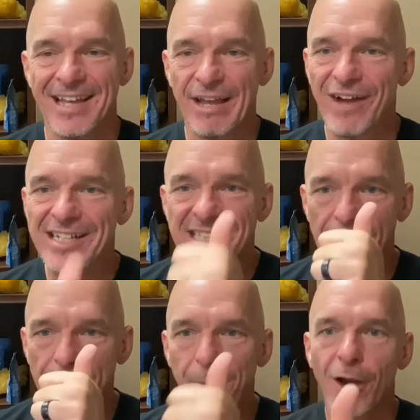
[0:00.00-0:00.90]
If I
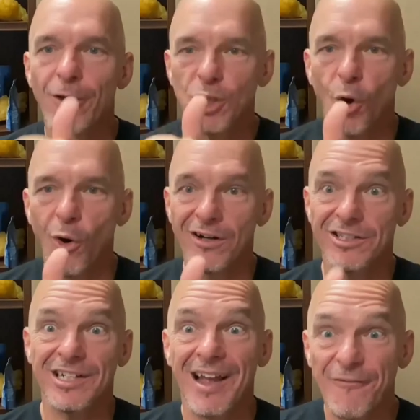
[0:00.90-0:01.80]
say
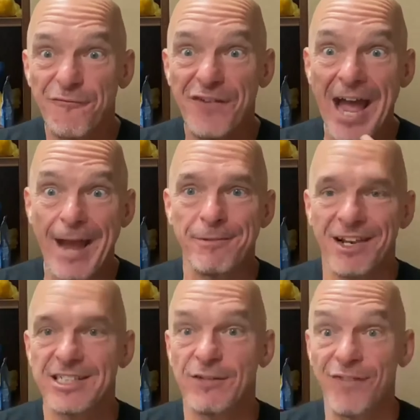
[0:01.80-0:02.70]
blowtorch, fabulous.